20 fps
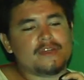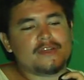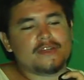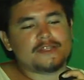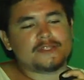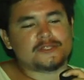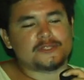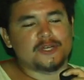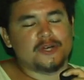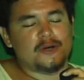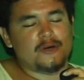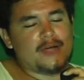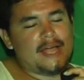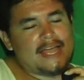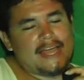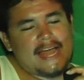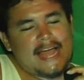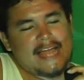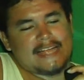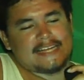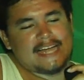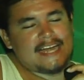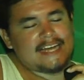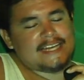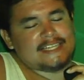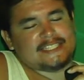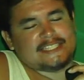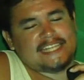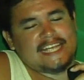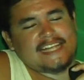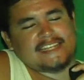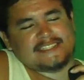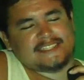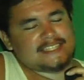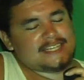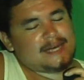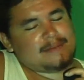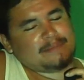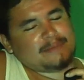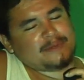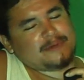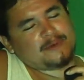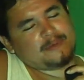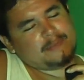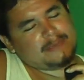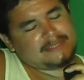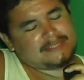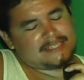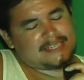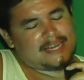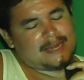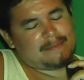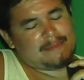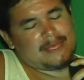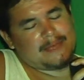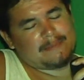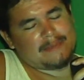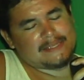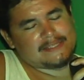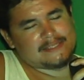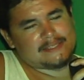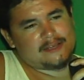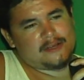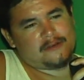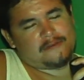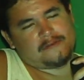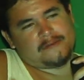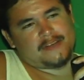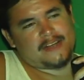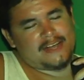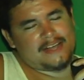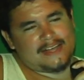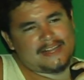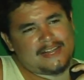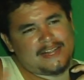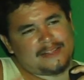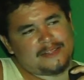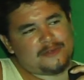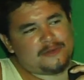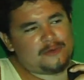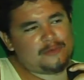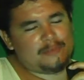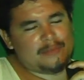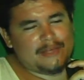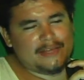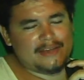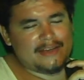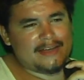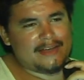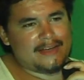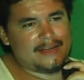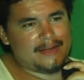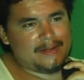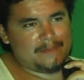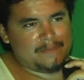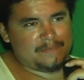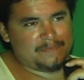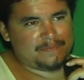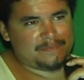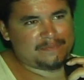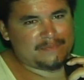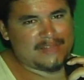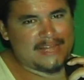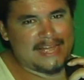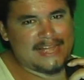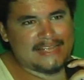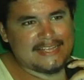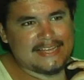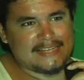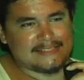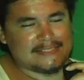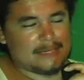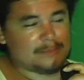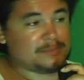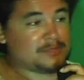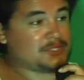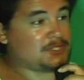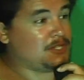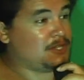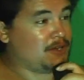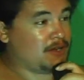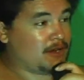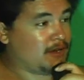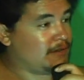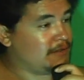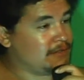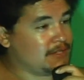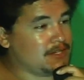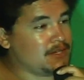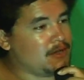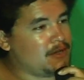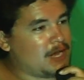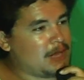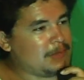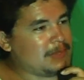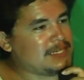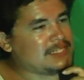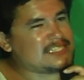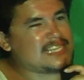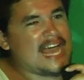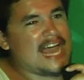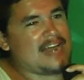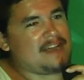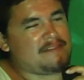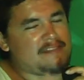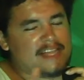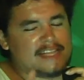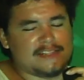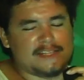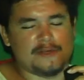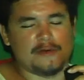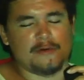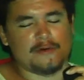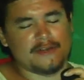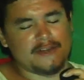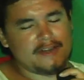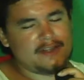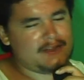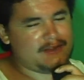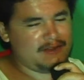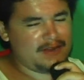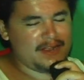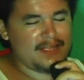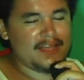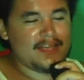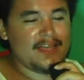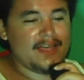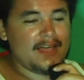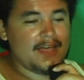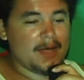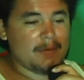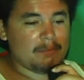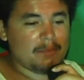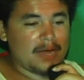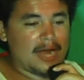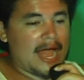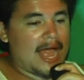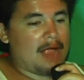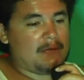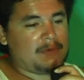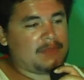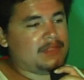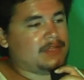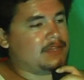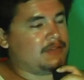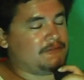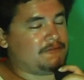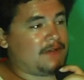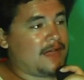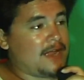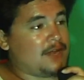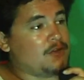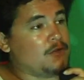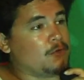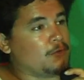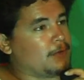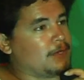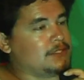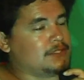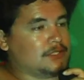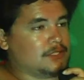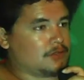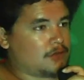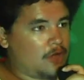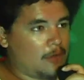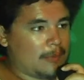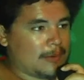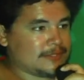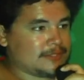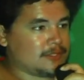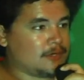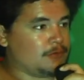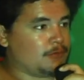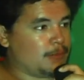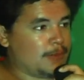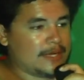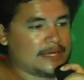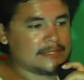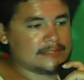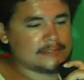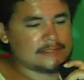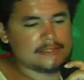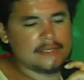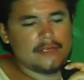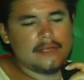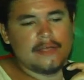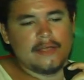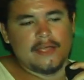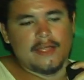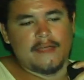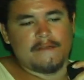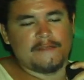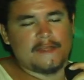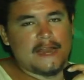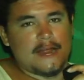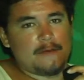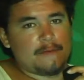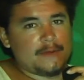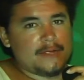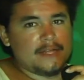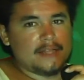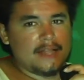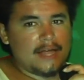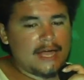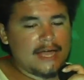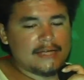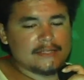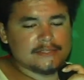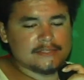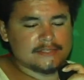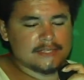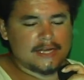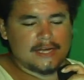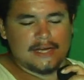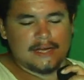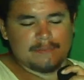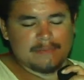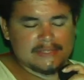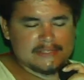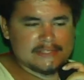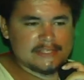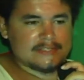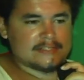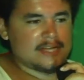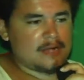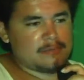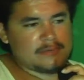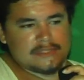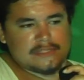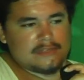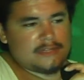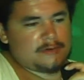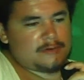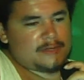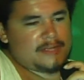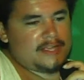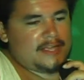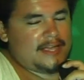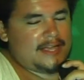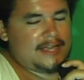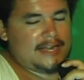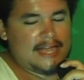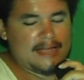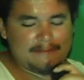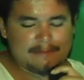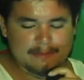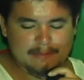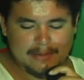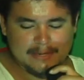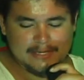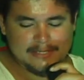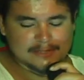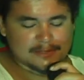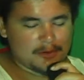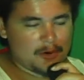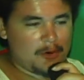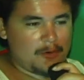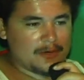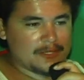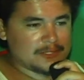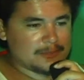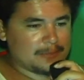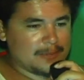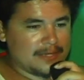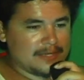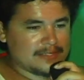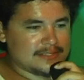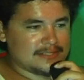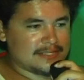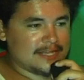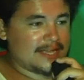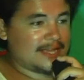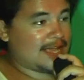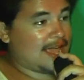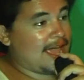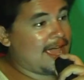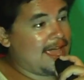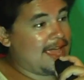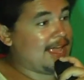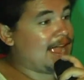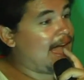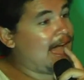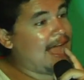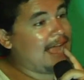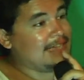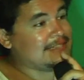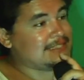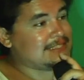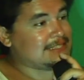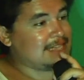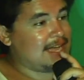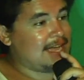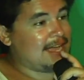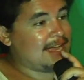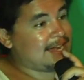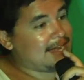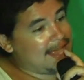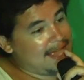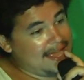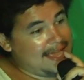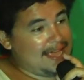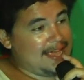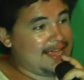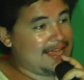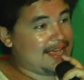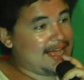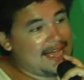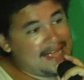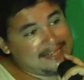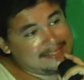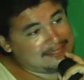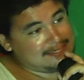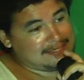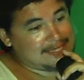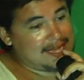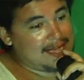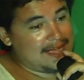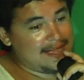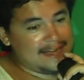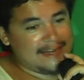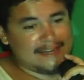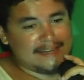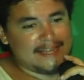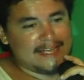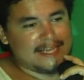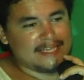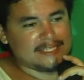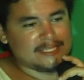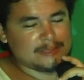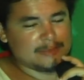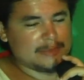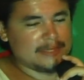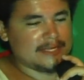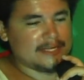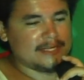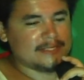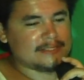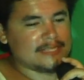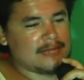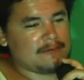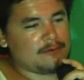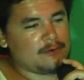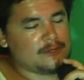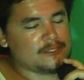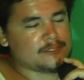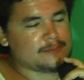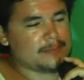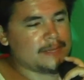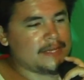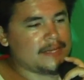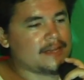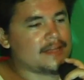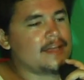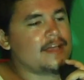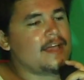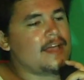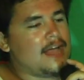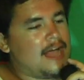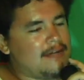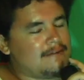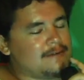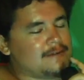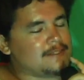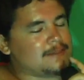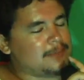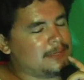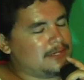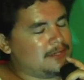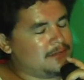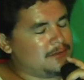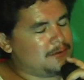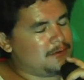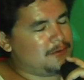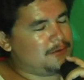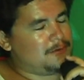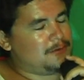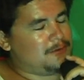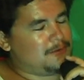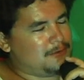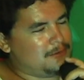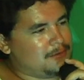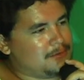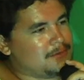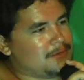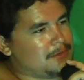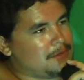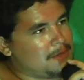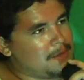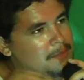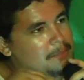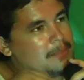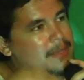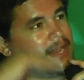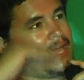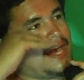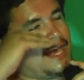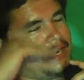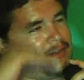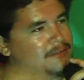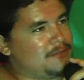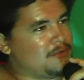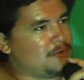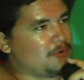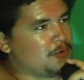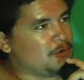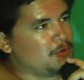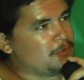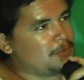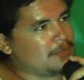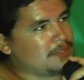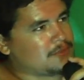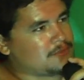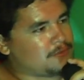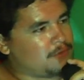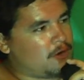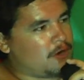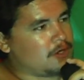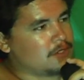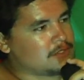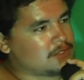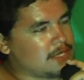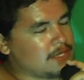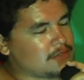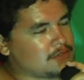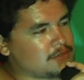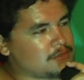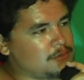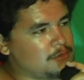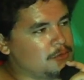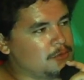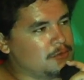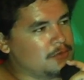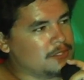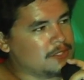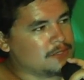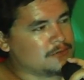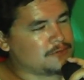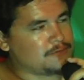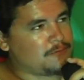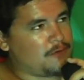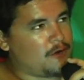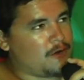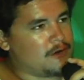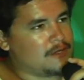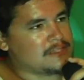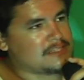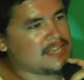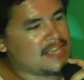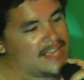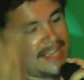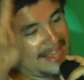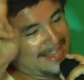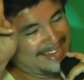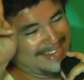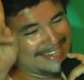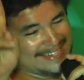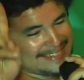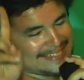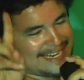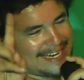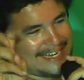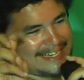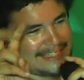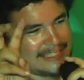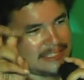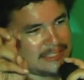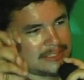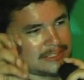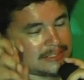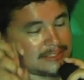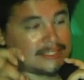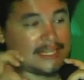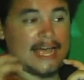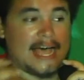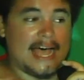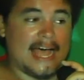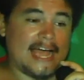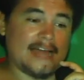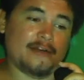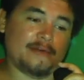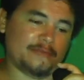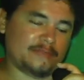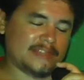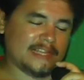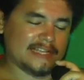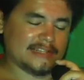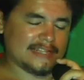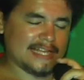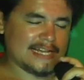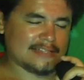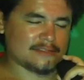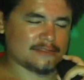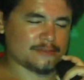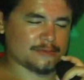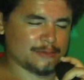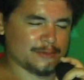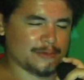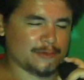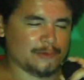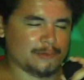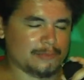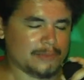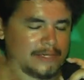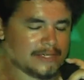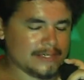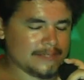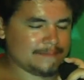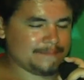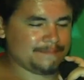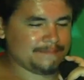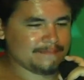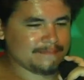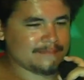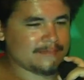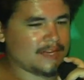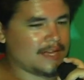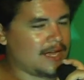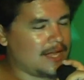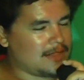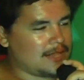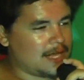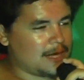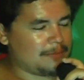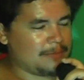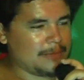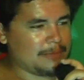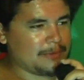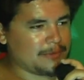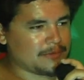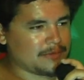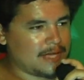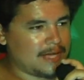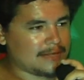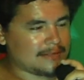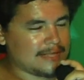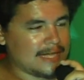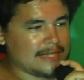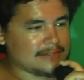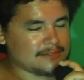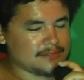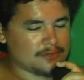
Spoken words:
So I kind of changed it up a little bit to kind of make myself a little bit, I guess, obscure. You know what I mean? It's out of like the ordinary. But I really could find no reason to call myself Wings. And then I realized that since I was a little kid, everybody's always been saying, "Hey, Einstein! Hey, Einstein!" Like just because I've always been a little bit ahead of the group as far as like school and as far as intelligence. I don't think that's true, but a lot of people thought that.